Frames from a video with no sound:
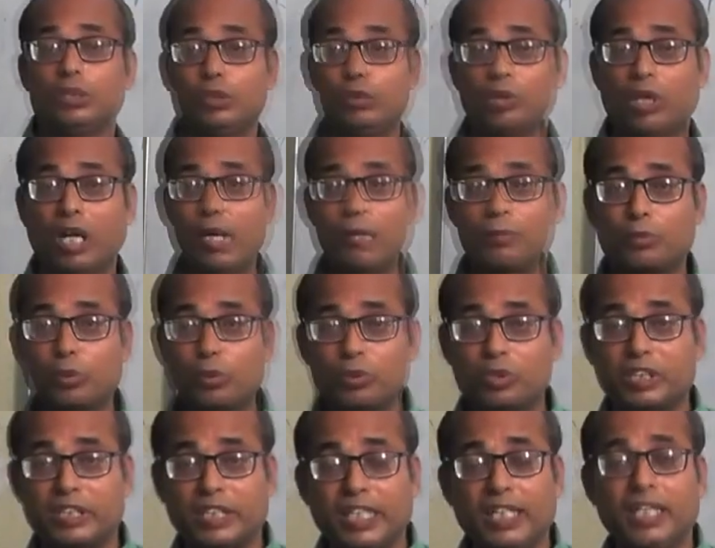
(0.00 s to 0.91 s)
you have to
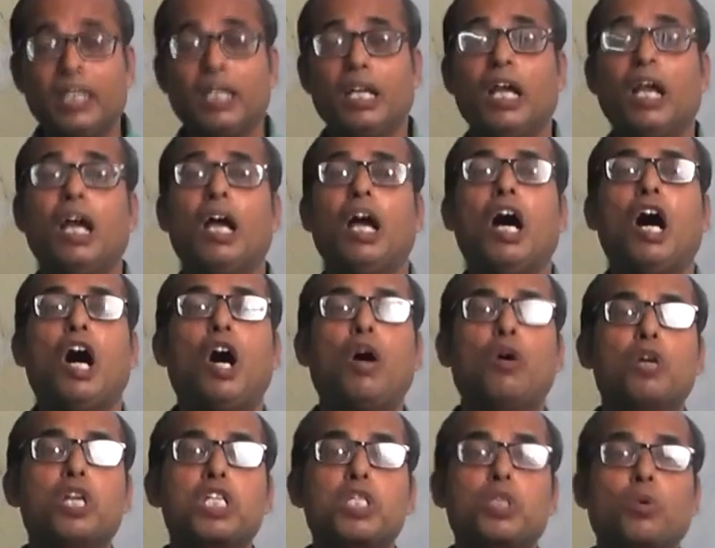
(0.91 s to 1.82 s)
see how
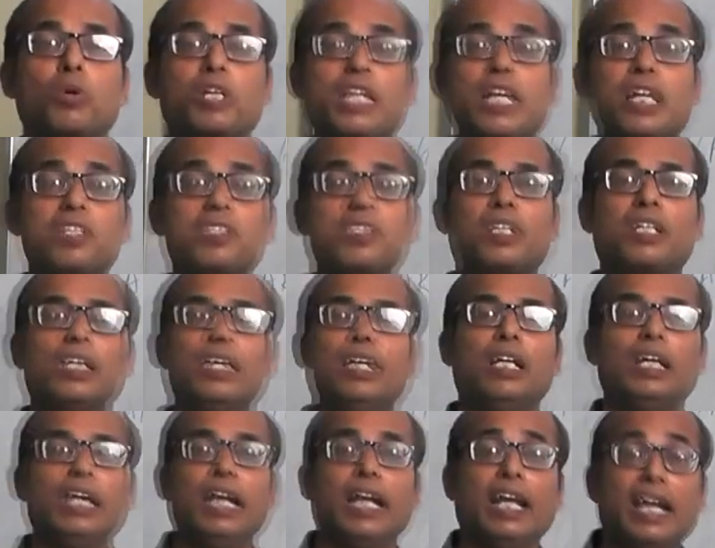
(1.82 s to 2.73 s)
historians
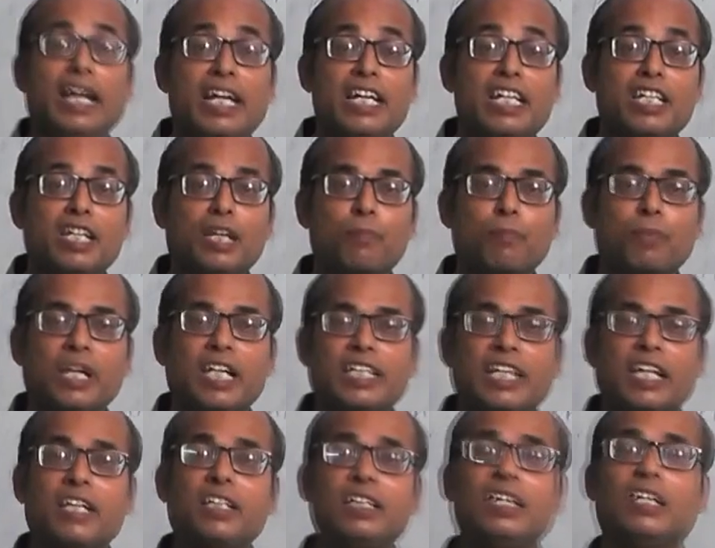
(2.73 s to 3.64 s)

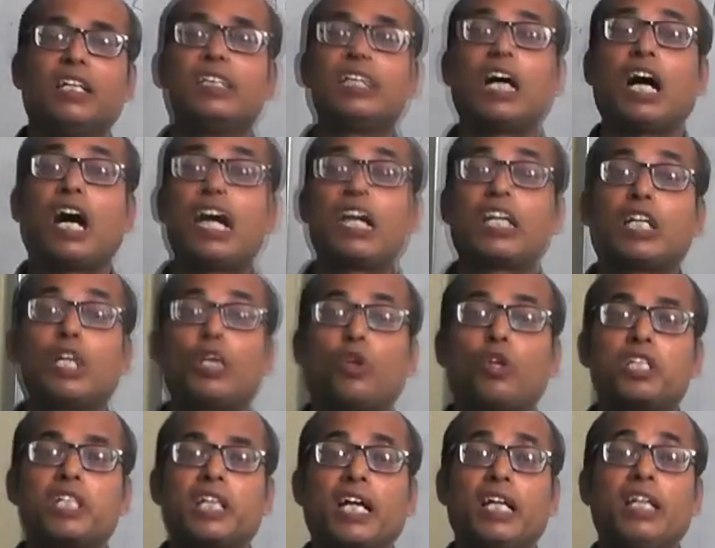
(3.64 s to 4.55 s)
interpreted the
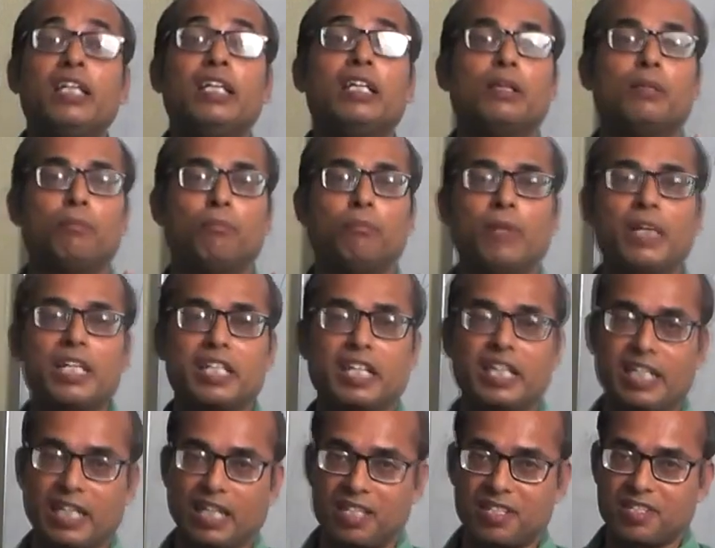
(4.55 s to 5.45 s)
archaeological
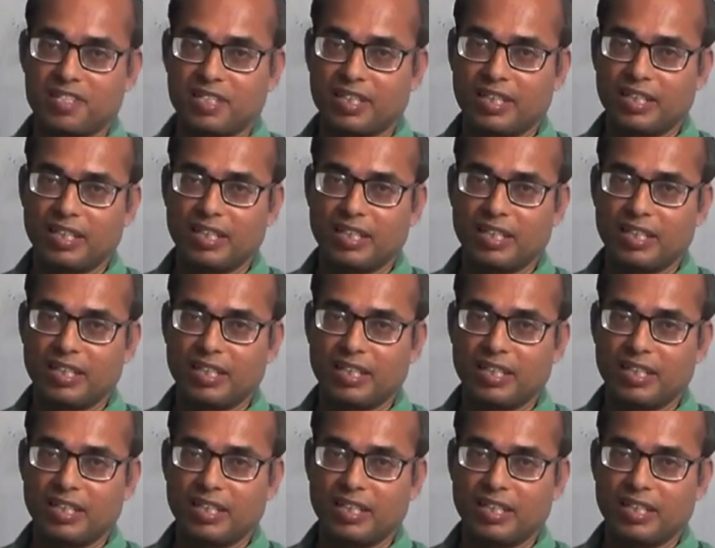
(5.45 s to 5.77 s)
materials,